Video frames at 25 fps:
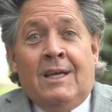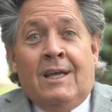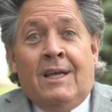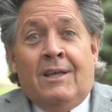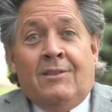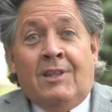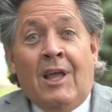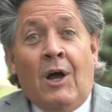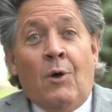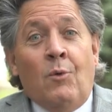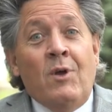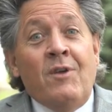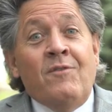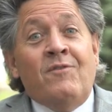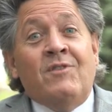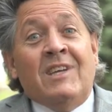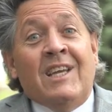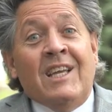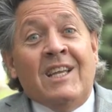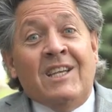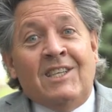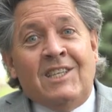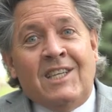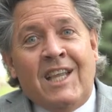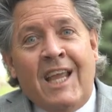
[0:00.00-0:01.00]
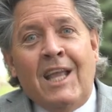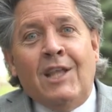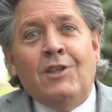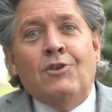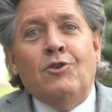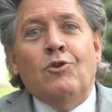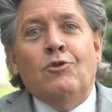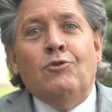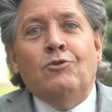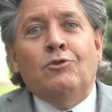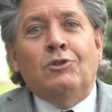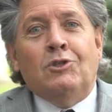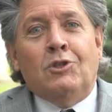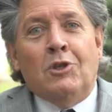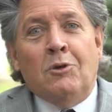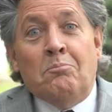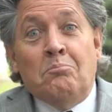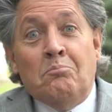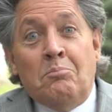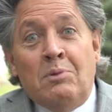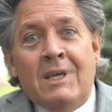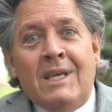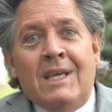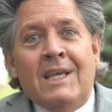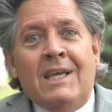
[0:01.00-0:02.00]
that we've continued to
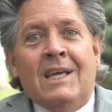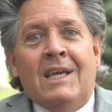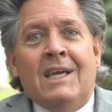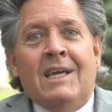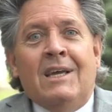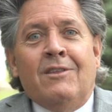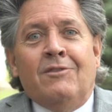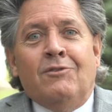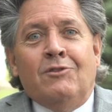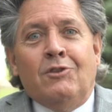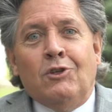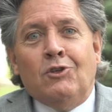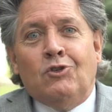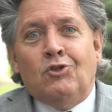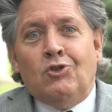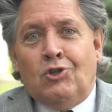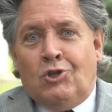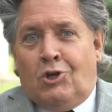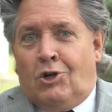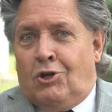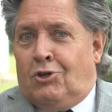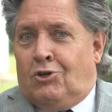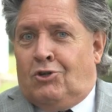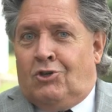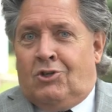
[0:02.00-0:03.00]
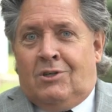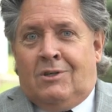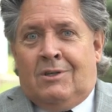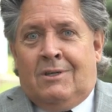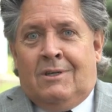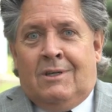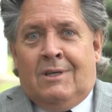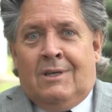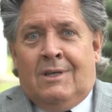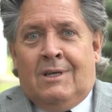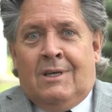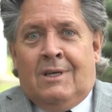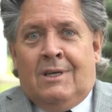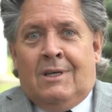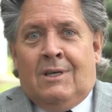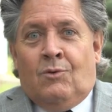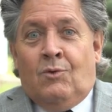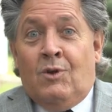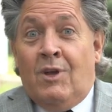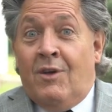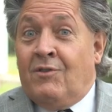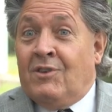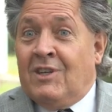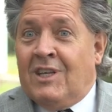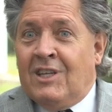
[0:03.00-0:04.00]
be the church.
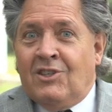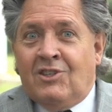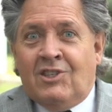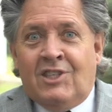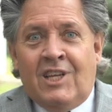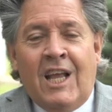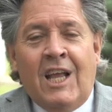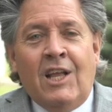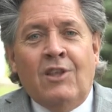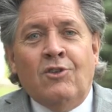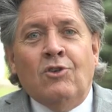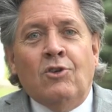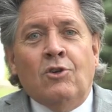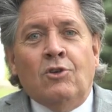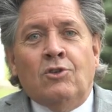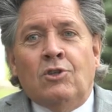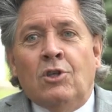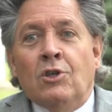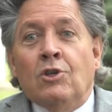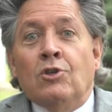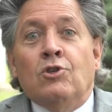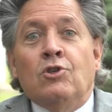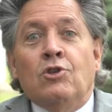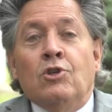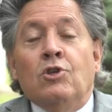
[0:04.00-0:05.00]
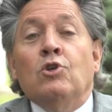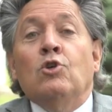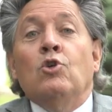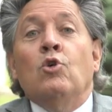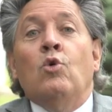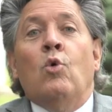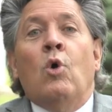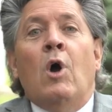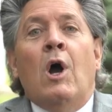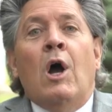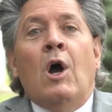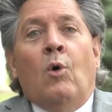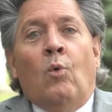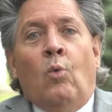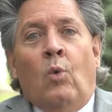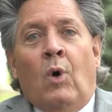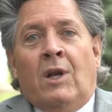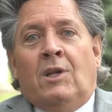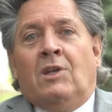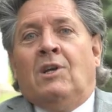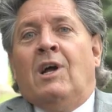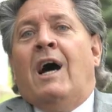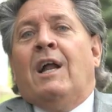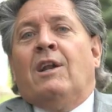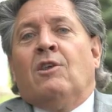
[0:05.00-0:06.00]
We have continued to do
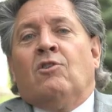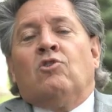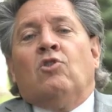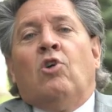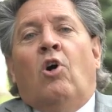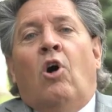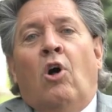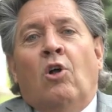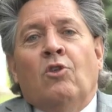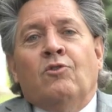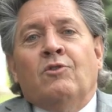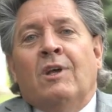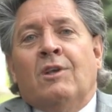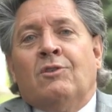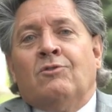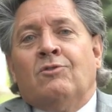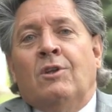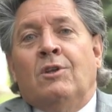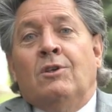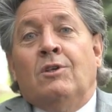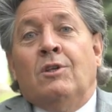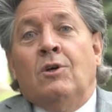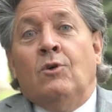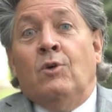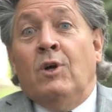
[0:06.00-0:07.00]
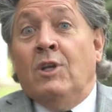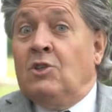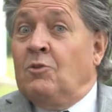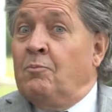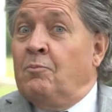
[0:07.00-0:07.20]
what God has called us to do. It's